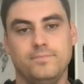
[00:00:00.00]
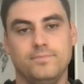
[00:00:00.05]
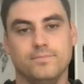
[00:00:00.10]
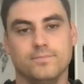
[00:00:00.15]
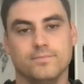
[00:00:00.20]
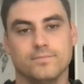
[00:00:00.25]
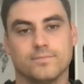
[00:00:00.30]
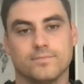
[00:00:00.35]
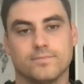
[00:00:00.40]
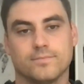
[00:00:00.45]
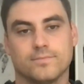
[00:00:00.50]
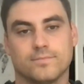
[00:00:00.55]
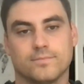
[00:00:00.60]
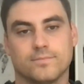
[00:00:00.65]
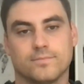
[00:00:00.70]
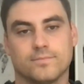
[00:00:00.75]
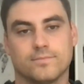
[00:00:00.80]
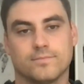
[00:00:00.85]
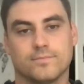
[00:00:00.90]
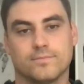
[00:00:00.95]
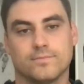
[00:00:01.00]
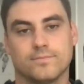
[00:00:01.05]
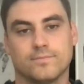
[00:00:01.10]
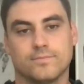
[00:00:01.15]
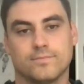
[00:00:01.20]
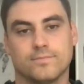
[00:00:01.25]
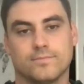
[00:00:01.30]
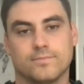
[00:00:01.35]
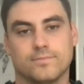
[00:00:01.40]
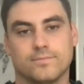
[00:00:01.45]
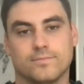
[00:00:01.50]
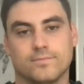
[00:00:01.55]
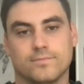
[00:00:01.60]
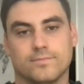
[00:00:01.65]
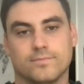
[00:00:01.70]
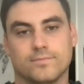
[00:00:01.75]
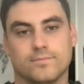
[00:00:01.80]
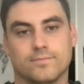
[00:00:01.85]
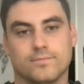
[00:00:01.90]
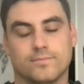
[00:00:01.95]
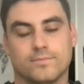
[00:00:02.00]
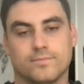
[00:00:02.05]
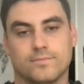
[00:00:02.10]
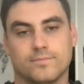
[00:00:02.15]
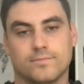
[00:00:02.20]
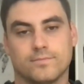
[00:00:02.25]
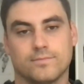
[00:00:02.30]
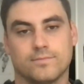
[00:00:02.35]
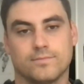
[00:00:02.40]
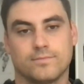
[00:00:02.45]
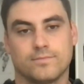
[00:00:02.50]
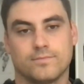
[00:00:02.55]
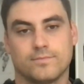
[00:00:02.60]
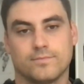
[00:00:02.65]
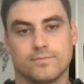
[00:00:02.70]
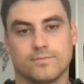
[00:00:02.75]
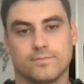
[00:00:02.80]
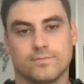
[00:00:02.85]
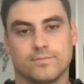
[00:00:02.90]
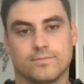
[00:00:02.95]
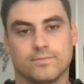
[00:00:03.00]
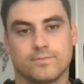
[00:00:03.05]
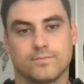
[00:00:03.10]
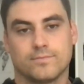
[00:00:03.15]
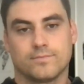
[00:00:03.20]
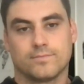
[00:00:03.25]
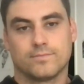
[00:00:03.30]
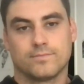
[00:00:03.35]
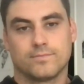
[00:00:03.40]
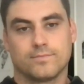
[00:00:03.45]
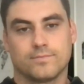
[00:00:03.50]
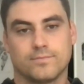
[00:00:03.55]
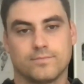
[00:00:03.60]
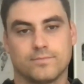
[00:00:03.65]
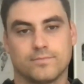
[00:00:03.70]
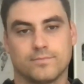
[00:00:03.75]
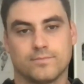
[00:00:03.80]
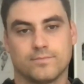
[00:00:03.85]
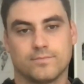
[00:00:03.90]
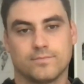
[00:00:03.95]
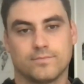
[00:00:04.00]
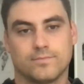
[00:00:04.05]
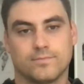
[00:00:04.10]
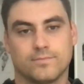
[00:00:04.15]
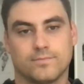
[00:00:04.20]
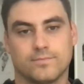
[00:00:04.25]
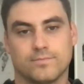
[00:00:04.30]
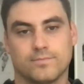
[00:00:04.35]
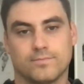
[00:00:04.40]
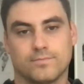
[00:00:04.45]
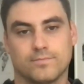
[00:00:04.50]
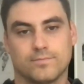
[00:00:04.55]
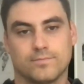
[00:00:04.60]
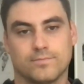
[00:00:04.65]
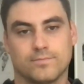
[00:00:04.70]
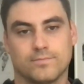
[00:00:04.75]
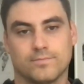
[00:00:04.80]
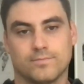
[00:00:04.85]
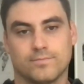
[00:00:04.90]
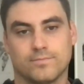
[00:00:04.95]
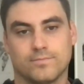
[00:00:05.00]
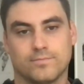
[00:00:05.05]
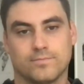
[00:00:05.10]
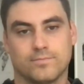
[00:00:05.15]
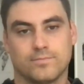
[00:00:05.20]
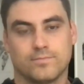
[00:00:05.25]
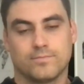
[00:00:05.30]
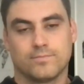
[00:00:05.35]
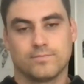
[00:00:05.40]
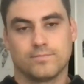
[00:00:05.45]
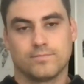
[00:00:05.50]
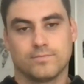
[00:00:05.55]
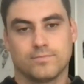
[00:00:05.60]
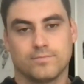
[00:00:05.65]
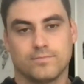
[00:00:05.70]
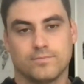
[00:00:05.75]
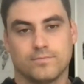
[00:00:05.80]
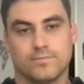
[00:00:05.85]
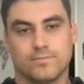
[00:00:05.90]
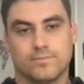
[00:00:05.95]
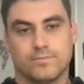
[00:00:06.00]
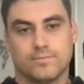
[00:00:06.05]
(not speaking)